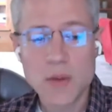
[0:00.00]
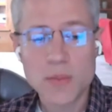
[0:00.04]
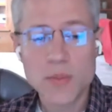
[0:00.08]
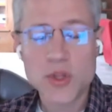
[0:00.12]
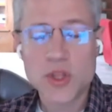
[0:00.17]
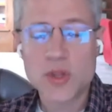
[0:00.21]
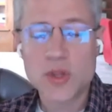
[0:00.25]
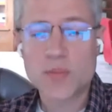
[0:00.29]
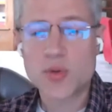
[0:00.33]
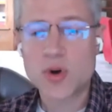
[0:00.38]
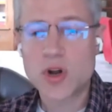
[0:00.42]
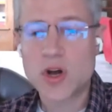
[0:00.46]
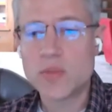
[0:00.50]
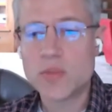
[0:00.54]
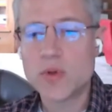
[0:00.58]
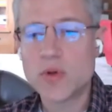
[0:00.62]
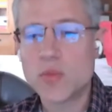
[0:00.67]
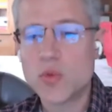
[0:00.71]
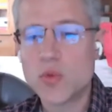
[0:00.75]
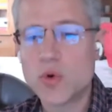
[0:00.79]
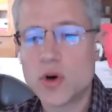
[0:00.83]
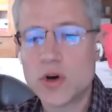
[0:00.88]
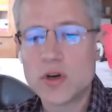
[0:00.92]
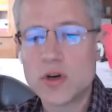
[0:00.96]
But the
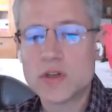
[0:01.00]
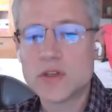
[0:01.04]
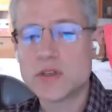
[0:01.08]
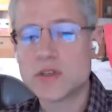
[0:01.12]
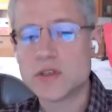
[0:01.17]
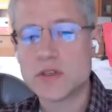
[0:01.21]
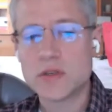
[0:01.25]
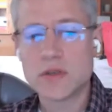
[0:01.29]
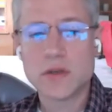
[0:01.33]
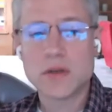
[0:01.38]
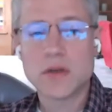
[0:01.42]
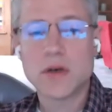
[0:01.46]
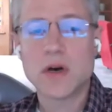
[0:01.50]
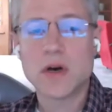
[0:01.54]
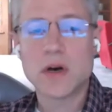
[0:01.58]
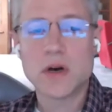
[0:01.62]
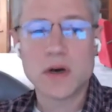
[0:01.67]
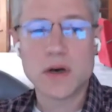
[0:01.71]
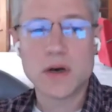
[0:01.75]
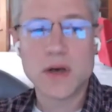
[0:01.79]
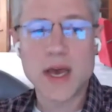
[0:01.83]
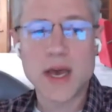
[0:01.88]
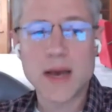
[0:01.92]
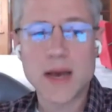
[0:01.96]
problem was
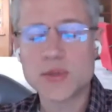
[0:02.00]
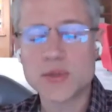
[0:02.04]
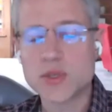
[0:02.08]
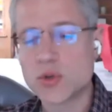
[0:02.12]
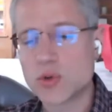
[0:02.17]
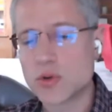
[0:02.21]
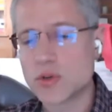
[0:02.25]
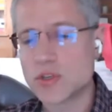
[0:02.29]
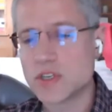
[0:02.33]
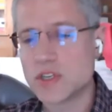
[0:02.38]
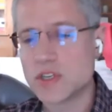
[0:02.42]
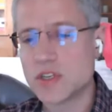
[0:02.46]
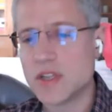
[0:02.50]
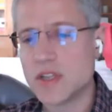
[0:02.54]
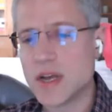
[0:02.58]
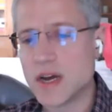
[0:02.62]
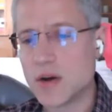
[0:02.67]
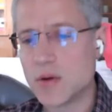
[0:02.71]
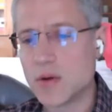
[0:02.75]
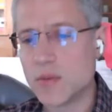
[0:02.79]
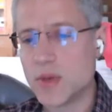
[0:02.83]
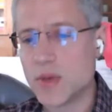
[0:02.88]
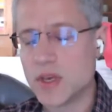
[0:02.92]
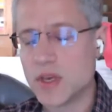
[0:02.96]
app stores had
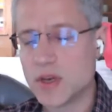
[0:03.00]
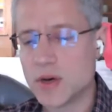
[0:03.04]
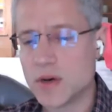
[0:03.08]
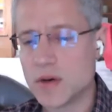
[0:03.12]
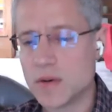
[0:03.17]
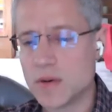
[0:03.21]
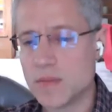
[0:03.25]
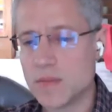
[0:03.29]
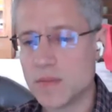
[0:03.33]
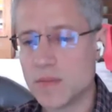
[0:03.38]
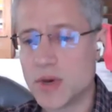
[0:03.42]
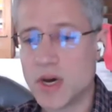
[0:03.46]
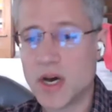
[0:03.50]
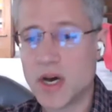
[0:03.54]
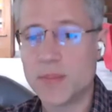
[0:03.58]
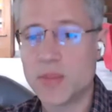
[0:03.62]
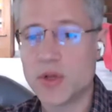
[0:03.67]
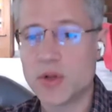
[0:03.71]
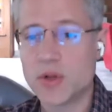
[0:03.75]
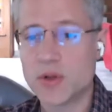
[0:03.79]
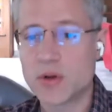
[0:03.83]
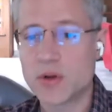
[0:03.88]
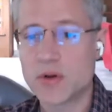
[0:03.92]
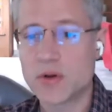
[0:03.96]
now become
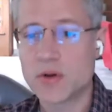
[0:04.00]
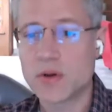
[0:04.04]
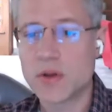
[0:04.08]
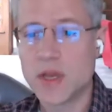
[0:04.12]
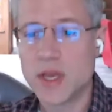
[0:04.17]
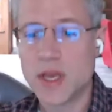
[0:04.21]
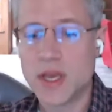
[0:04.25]
popular.